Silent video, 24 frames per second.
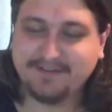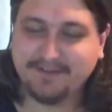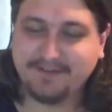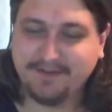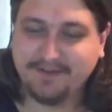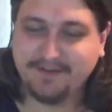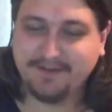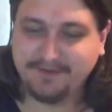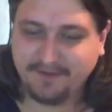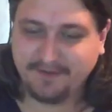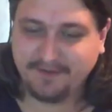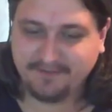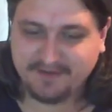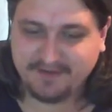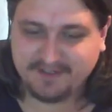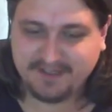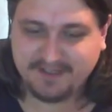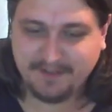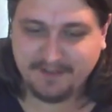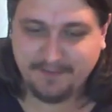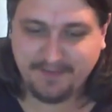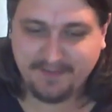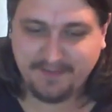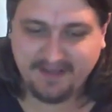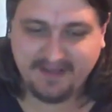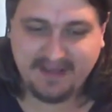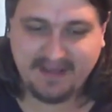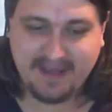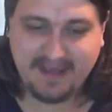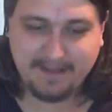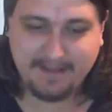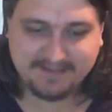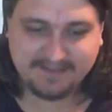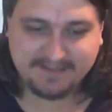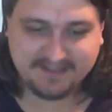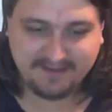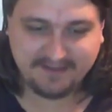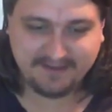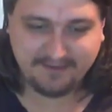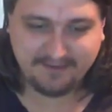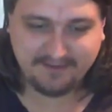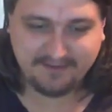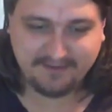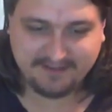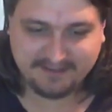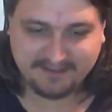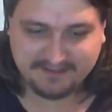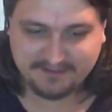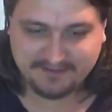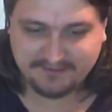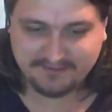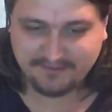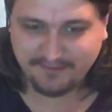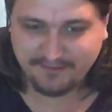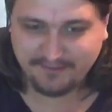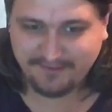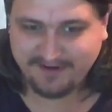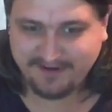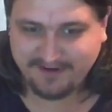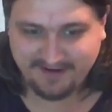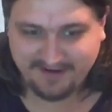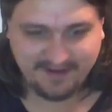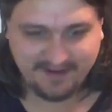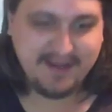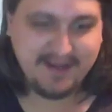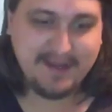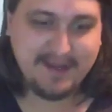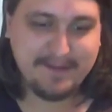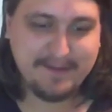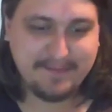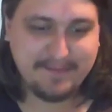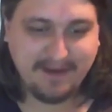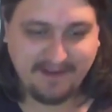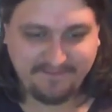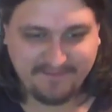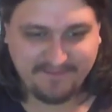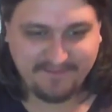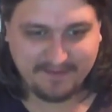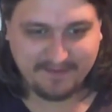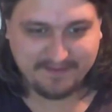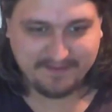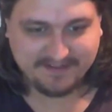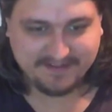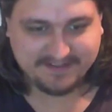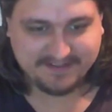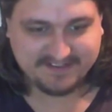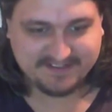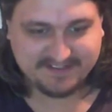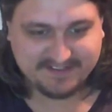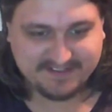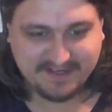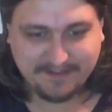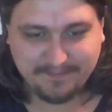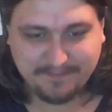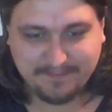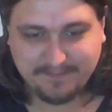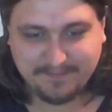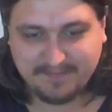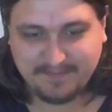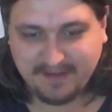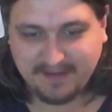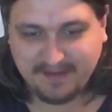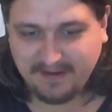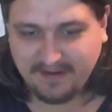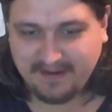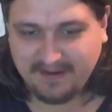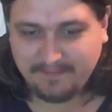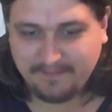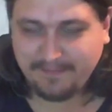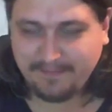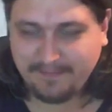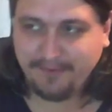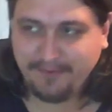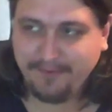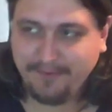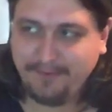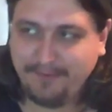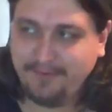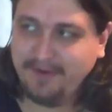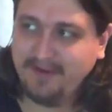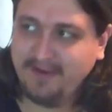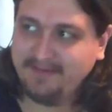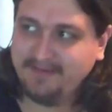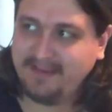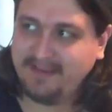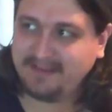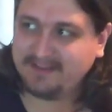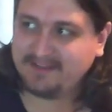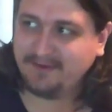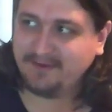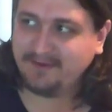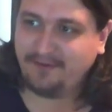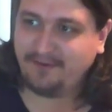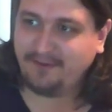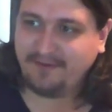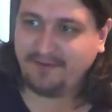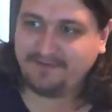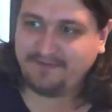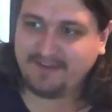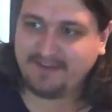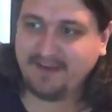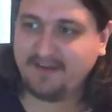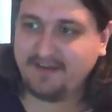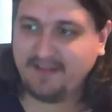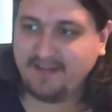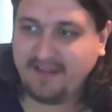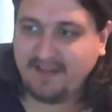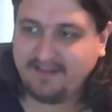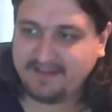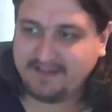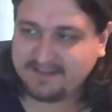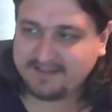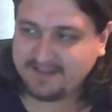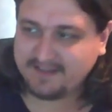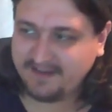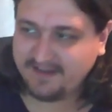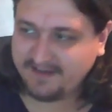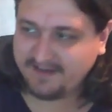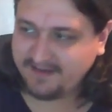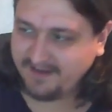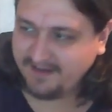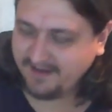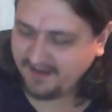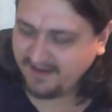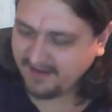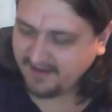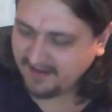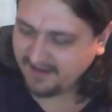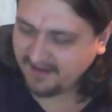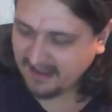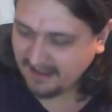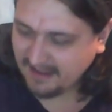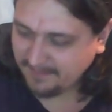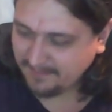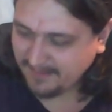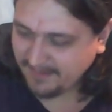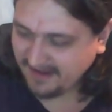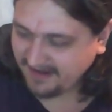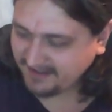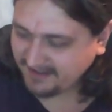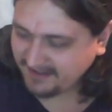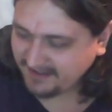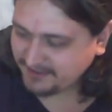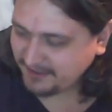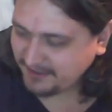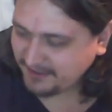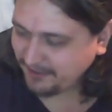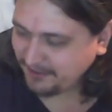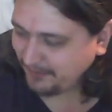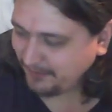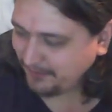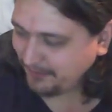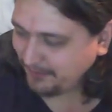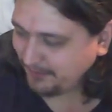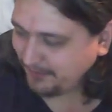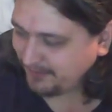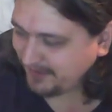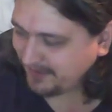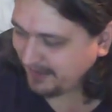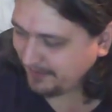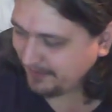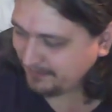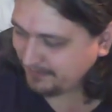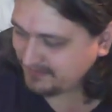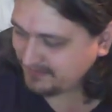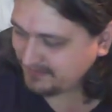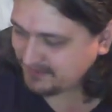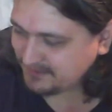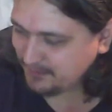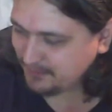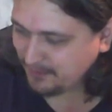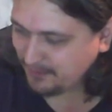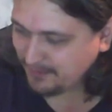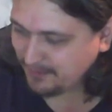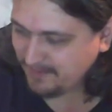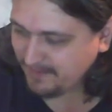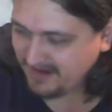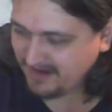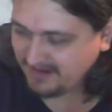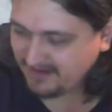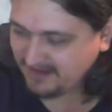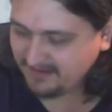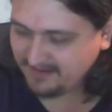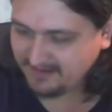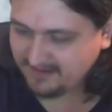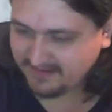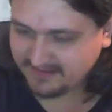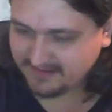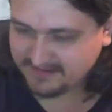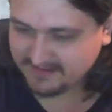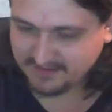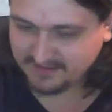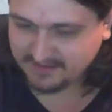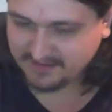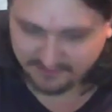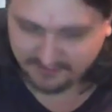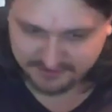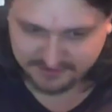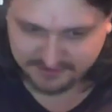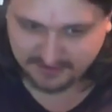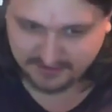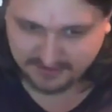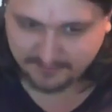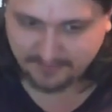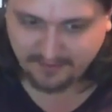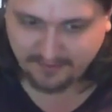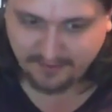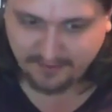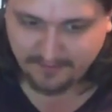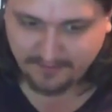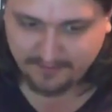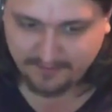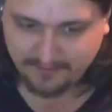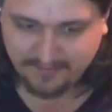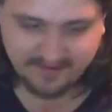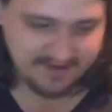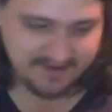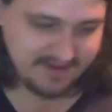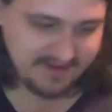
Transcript: on youtube just him being absolutely destroyed by feminists um you know people who that's all they've done like there's a a page called um, Snork Maiden. There's Logic Bomb.